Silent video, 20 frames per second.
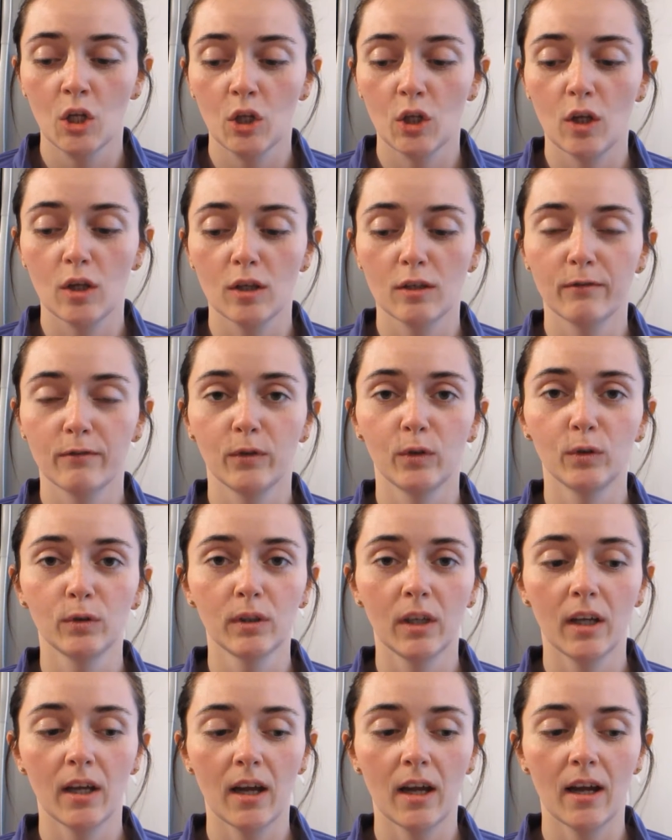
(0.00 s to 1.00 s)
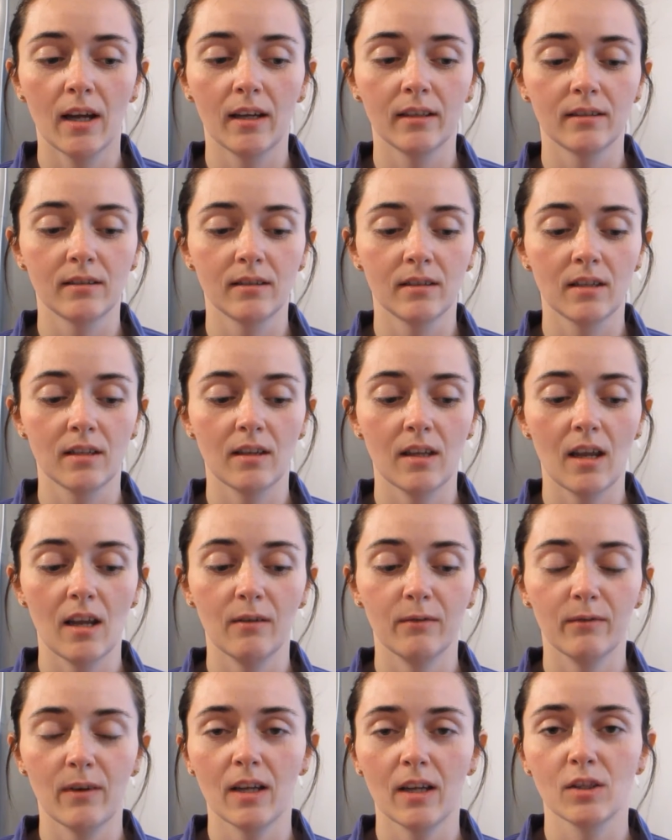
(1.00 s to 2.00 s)
useful and
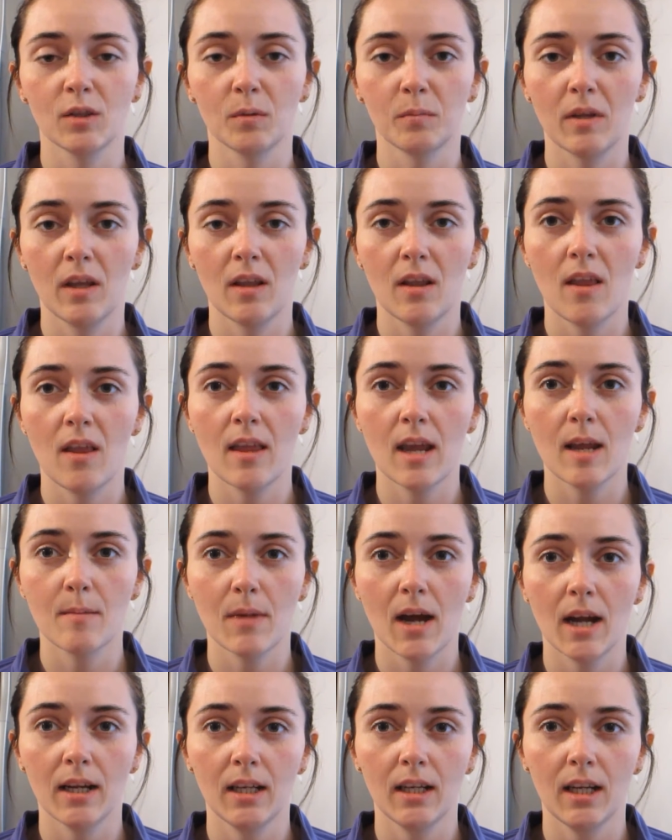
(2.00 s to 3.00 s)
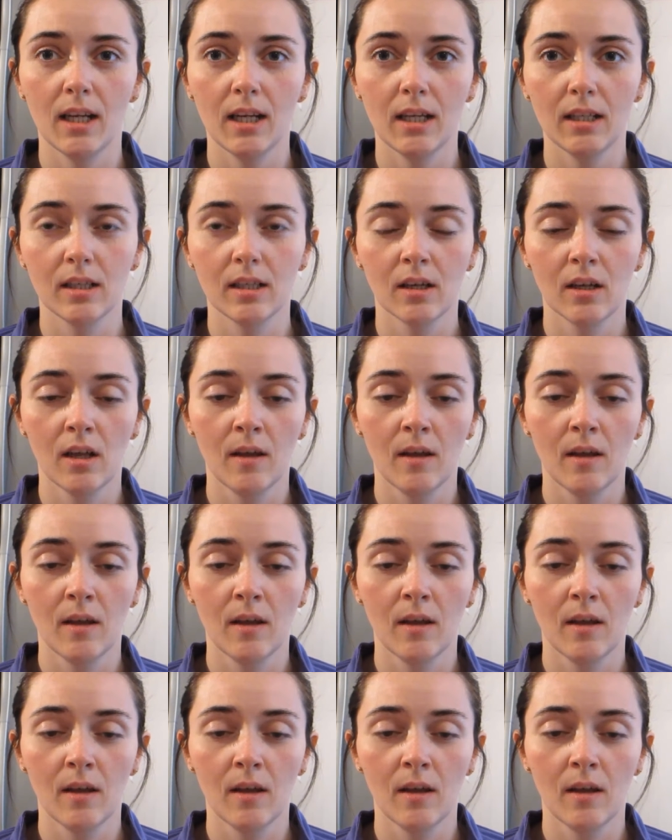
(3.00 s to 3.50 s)
they find something that they might need,